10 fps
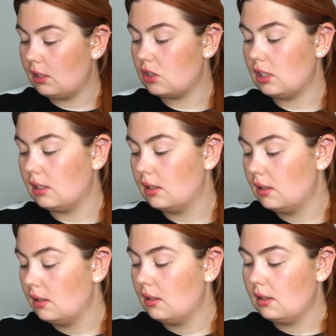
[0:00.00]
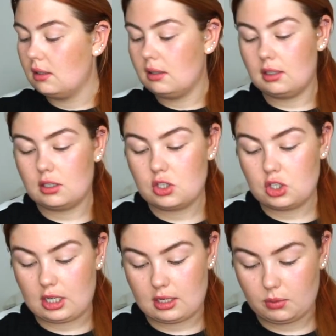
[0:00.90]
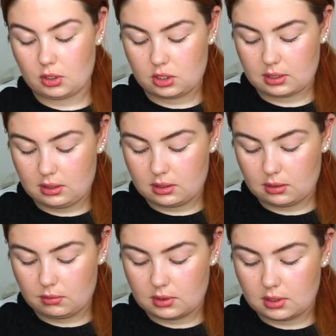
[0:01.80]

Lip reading: actually. Let's check what skin tones